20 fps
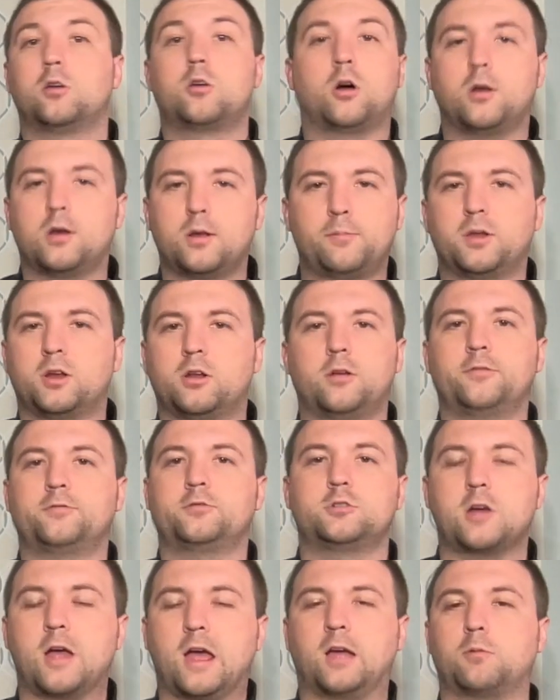gone a bit off
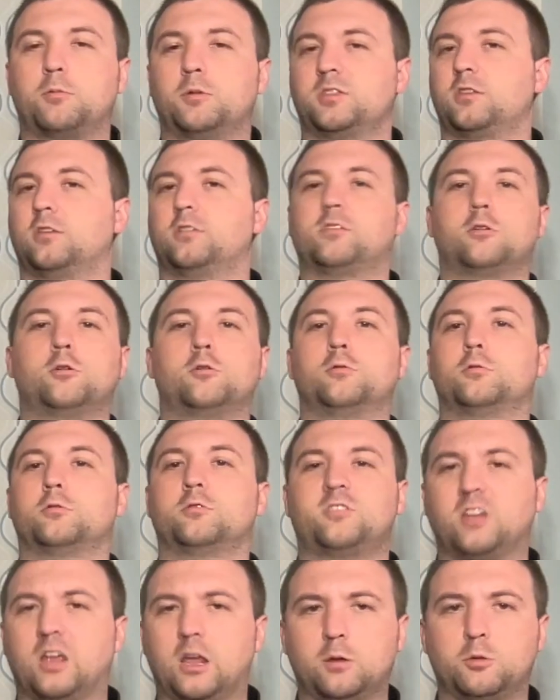track with this whole
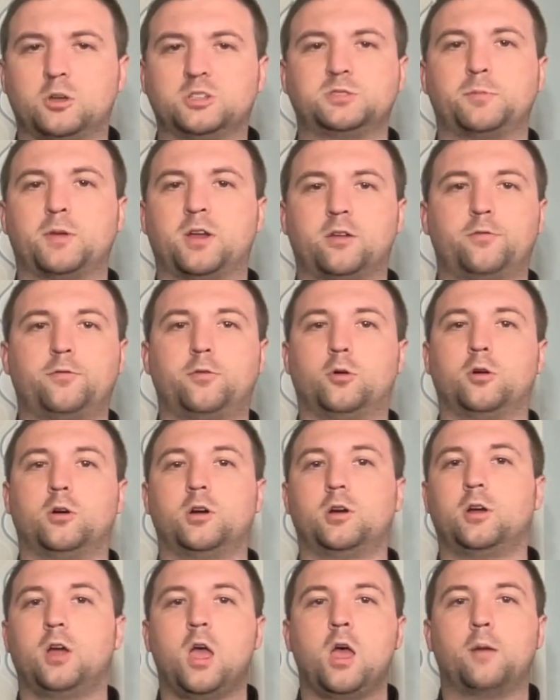sandwich
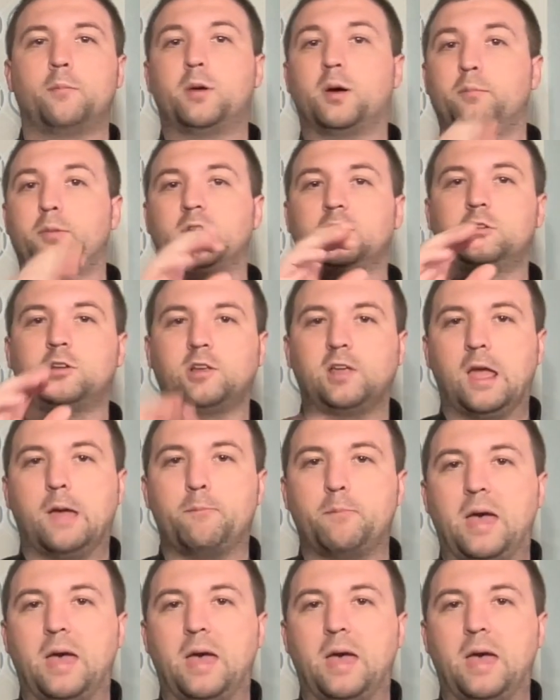metaphor, but but to get